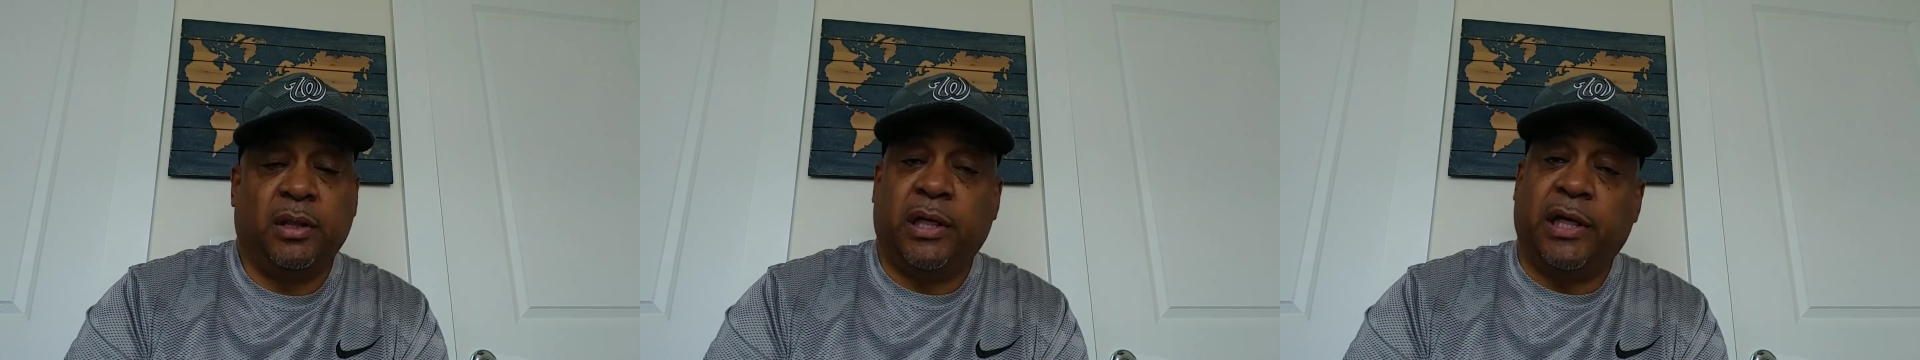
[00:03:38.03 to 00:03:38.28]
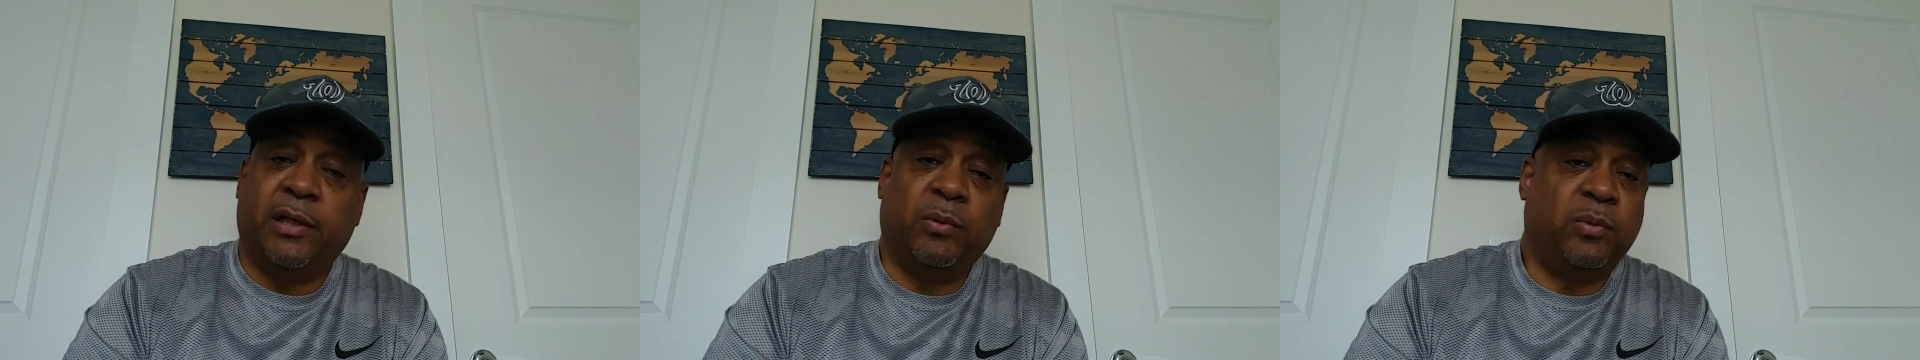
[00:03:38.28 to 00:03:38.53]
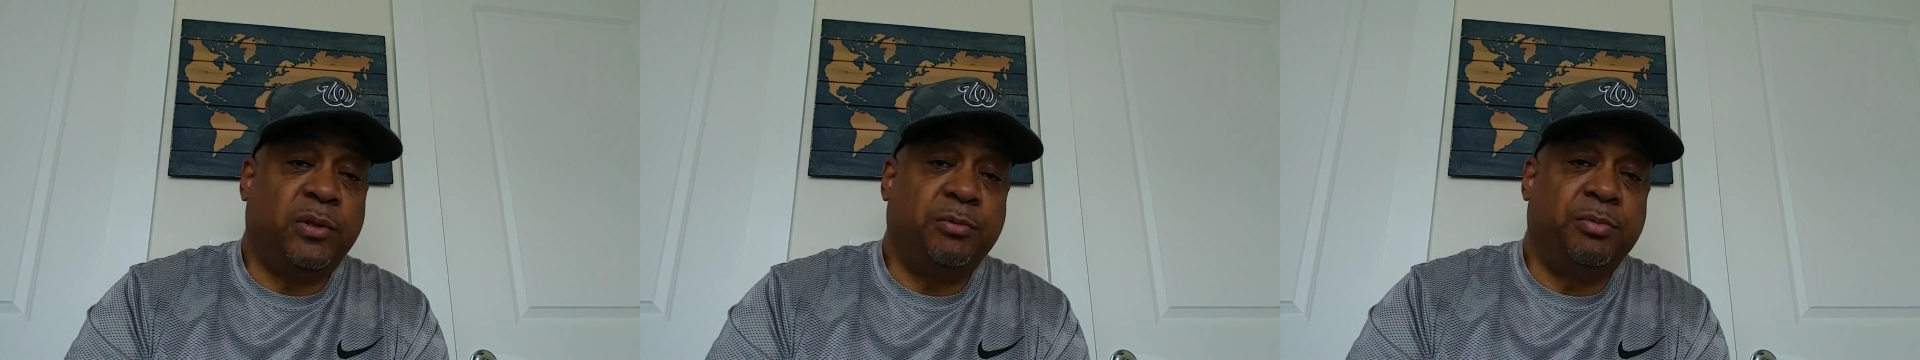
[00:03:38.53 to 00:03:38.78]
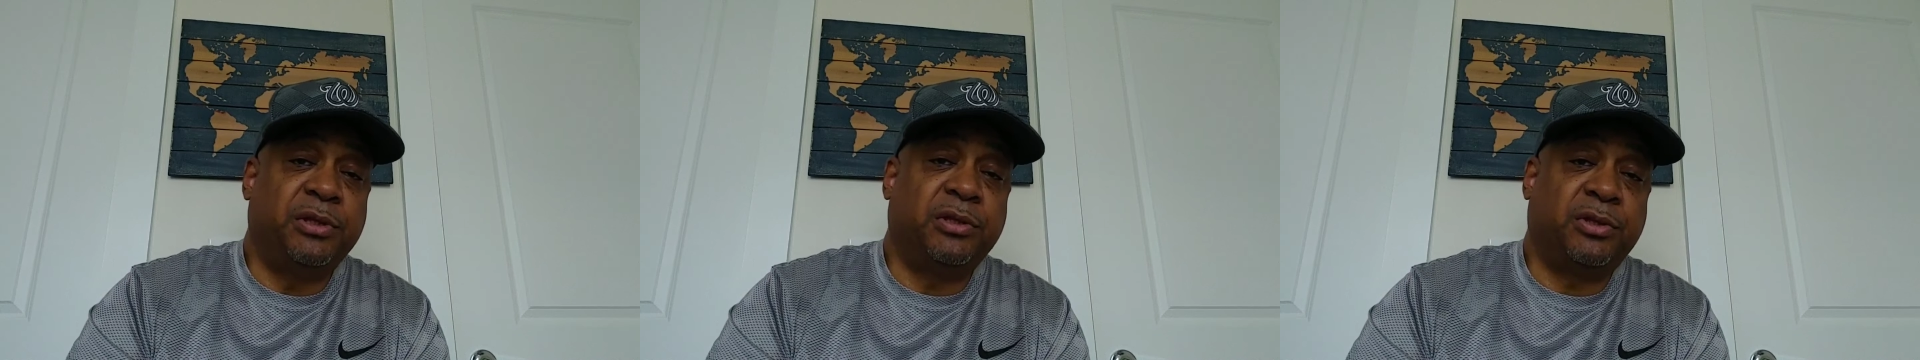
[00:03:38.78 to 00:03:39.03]
And we've
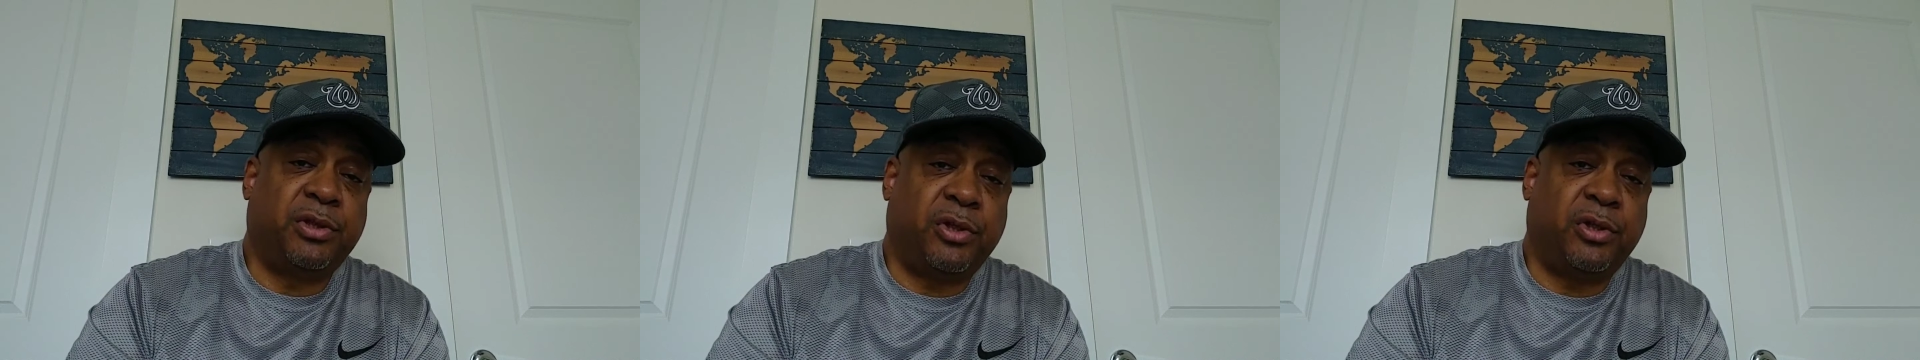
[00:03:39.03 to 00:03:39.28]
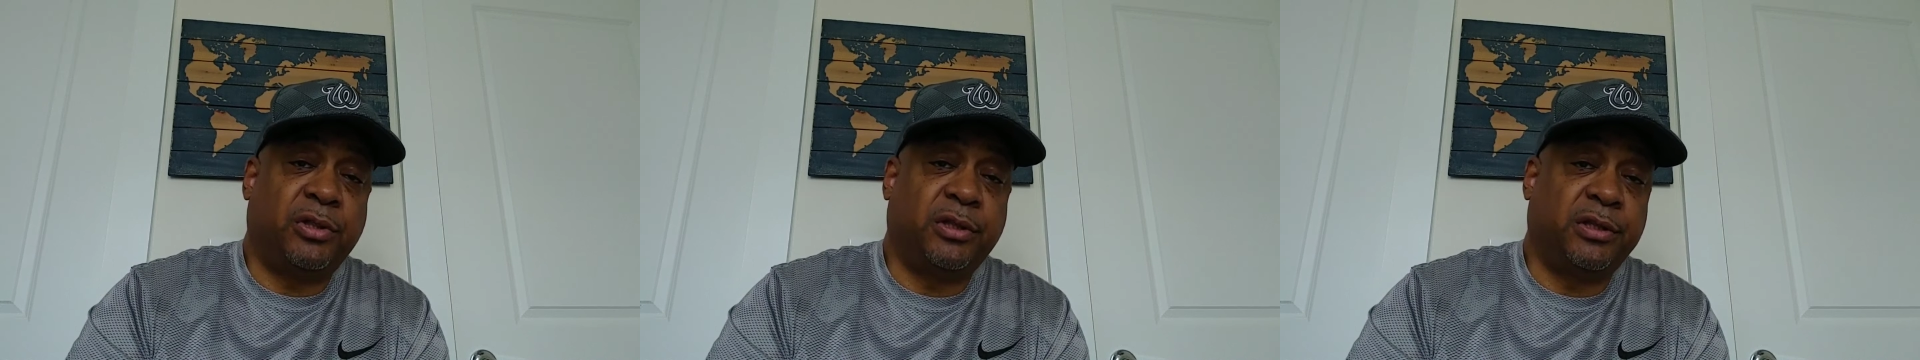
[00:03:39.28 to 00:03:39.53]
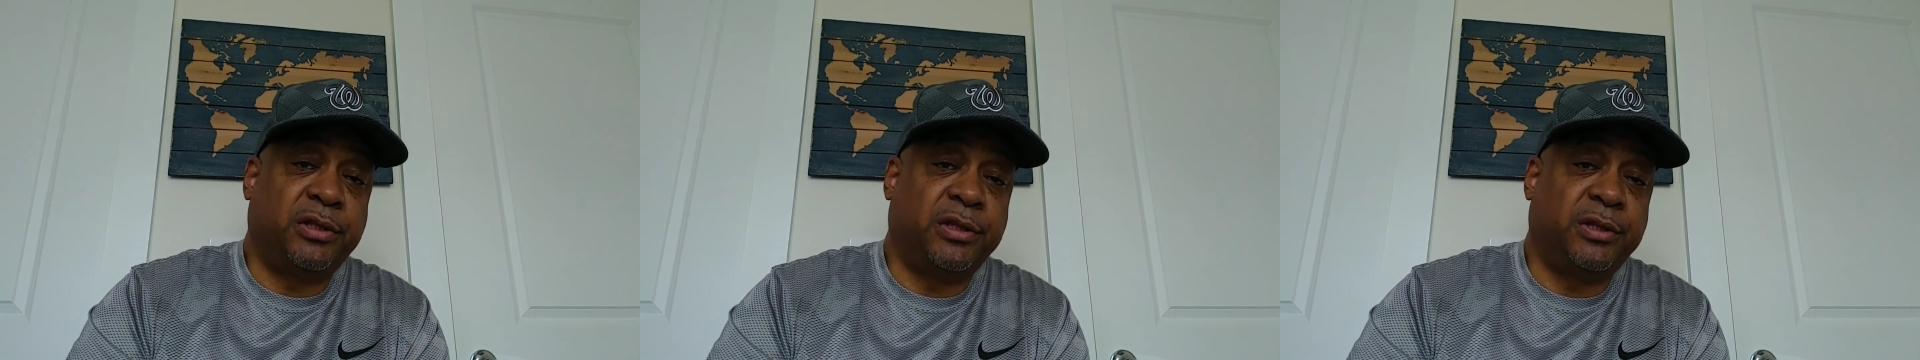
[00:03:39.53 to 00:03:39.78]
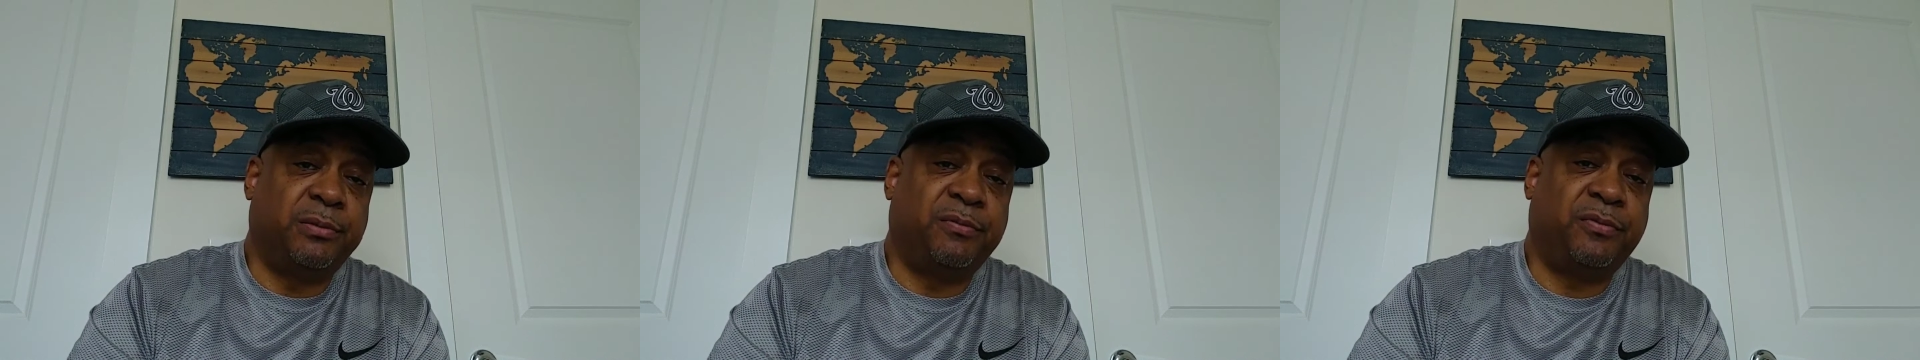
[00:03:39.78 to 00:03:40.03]
been talking to
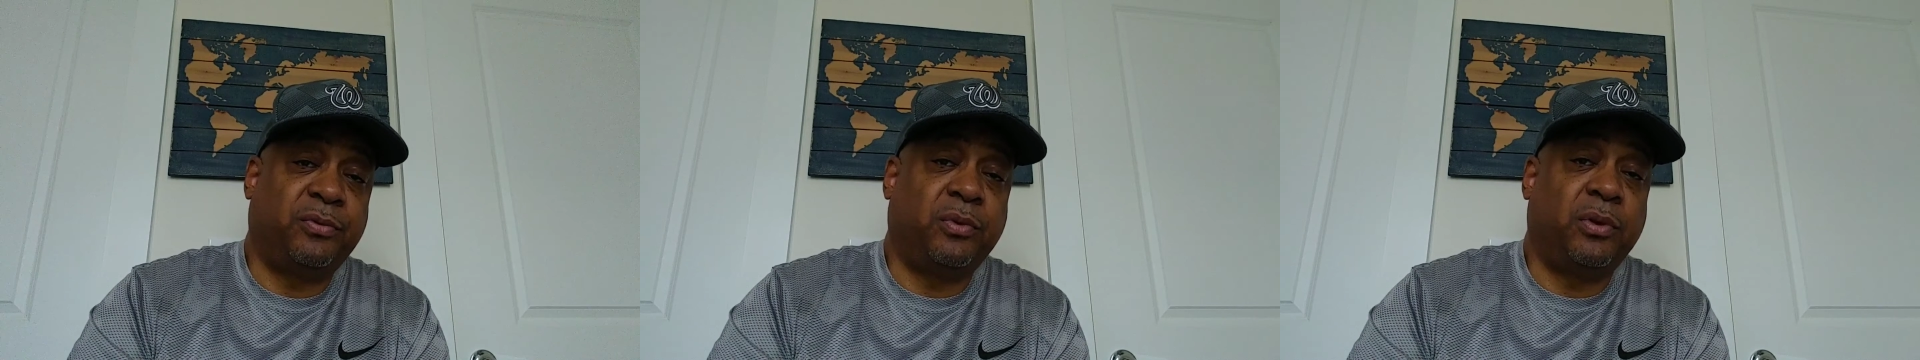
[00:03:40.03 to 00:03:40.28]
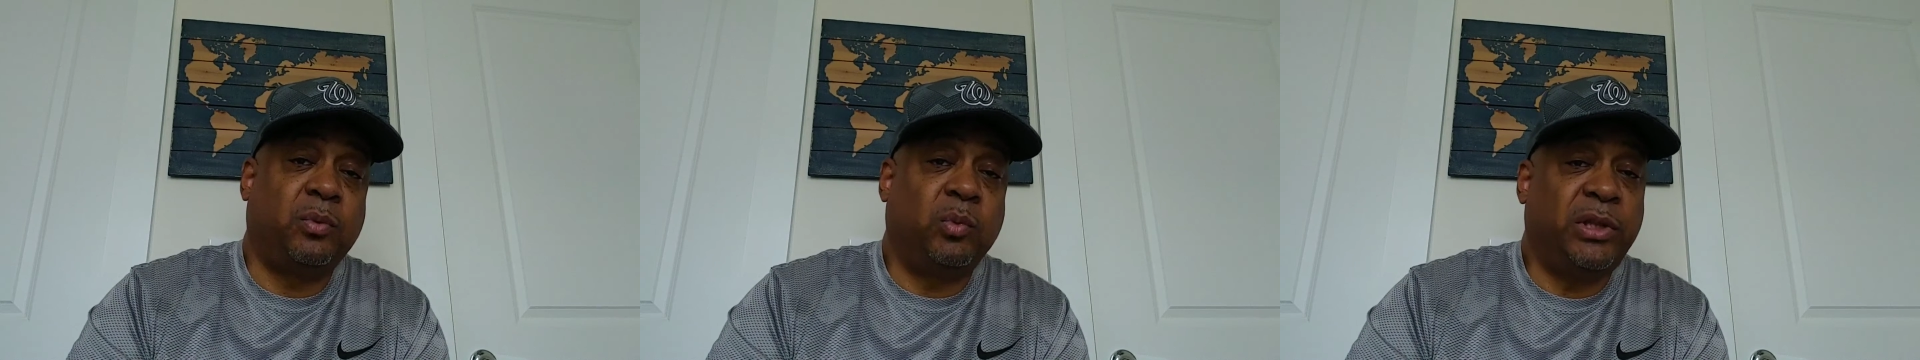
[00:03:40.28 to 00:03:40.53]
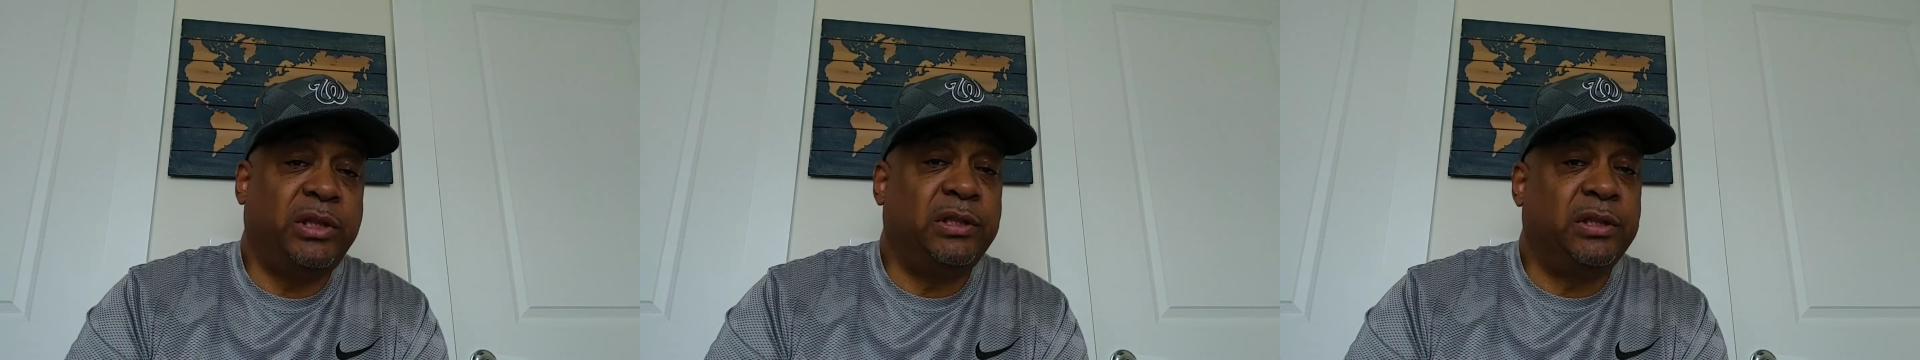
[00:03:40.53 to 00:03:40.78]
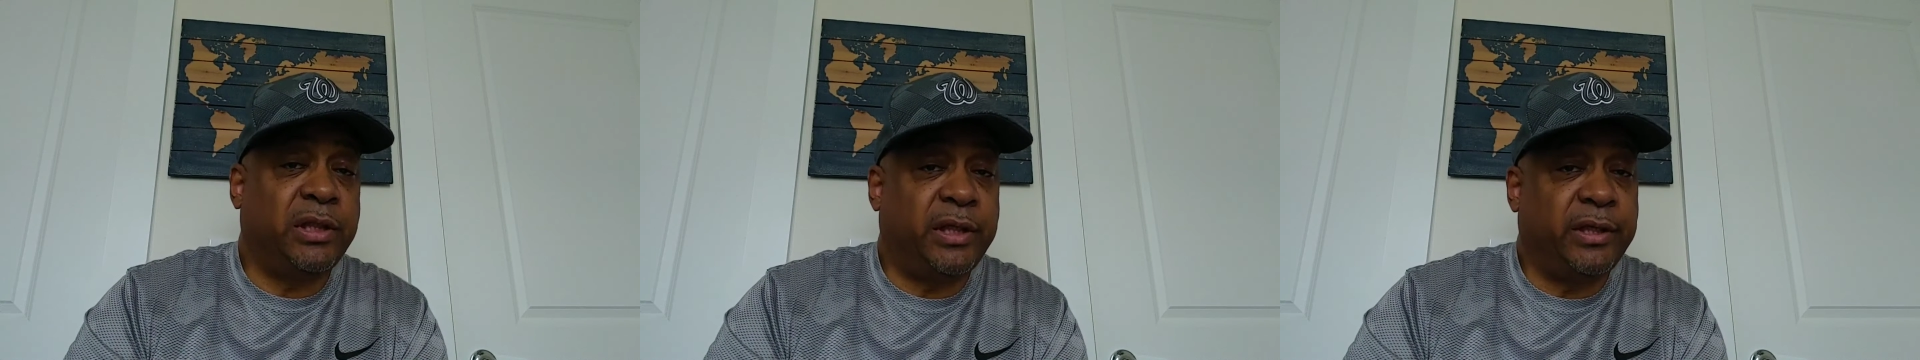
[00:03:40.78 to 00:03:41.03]
him for a week
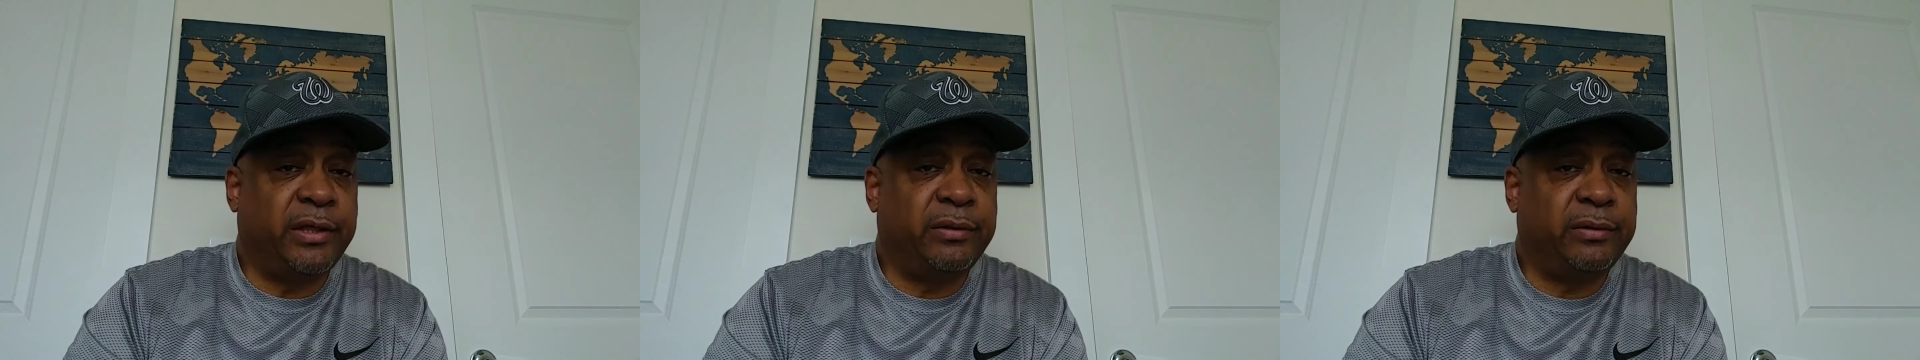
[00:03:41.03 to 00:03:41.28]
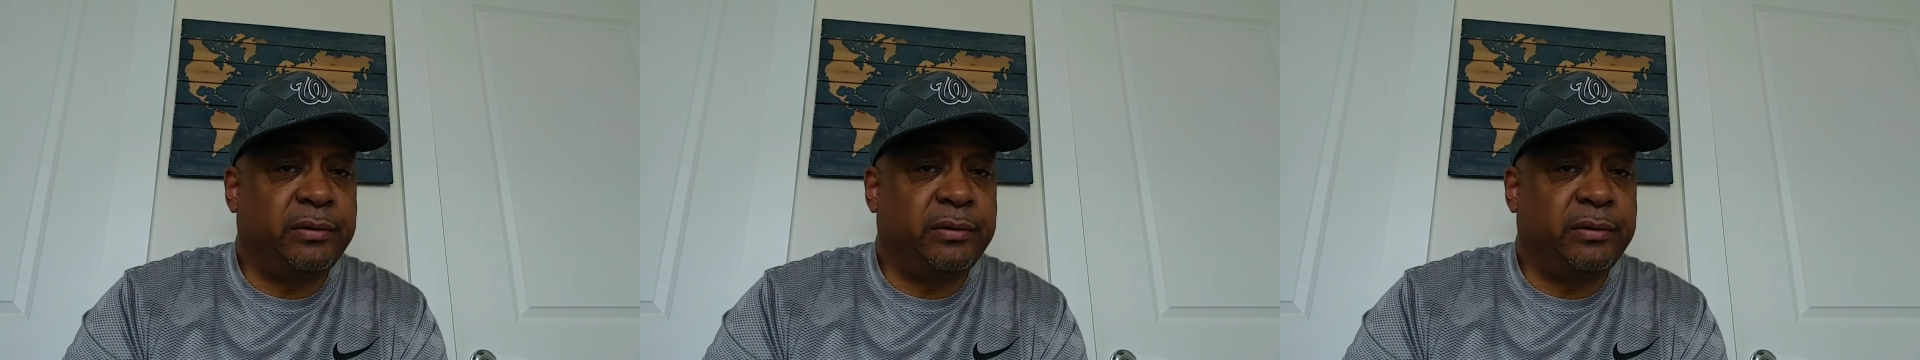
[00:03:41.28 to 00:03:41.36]
now,